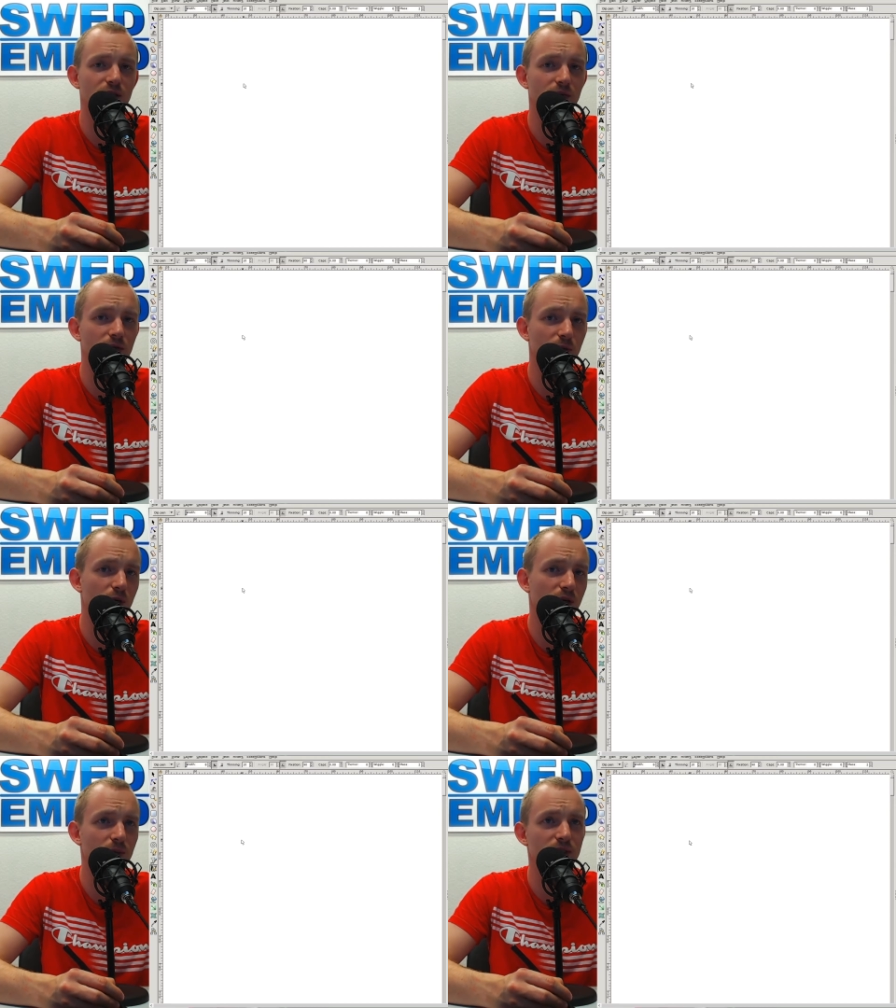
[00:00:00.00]
If you're
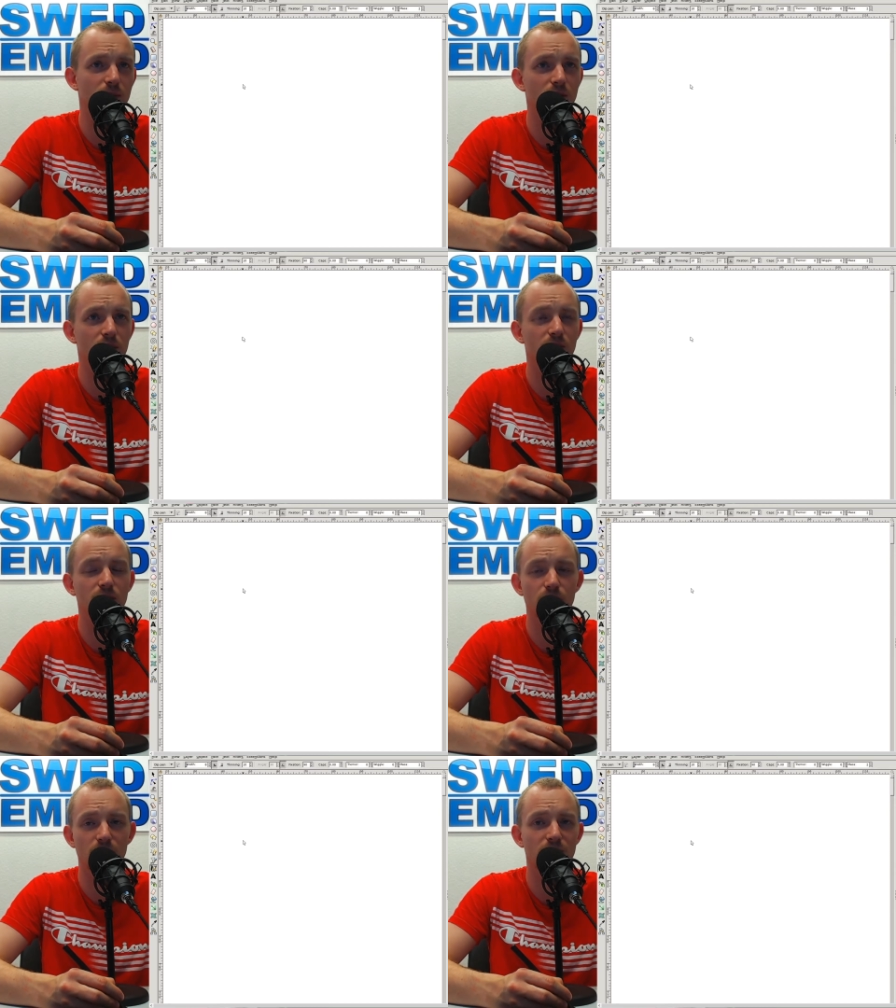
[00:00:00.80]
working with some other
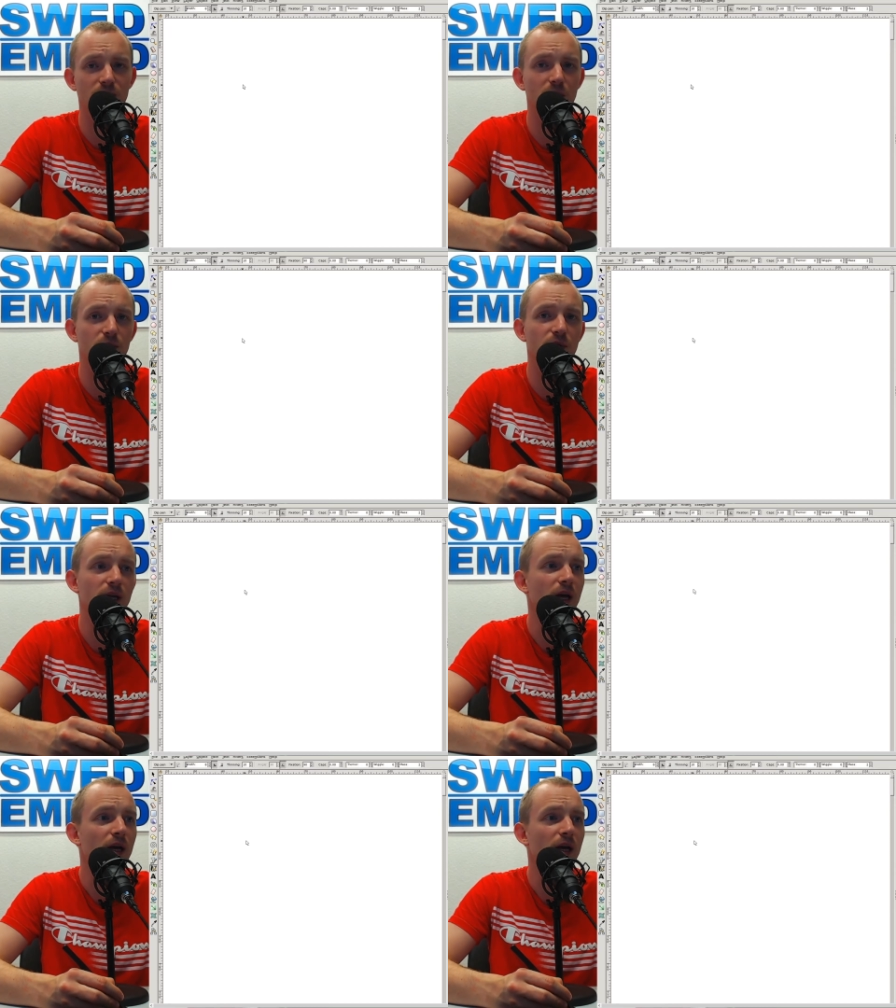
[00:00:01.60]
threading library,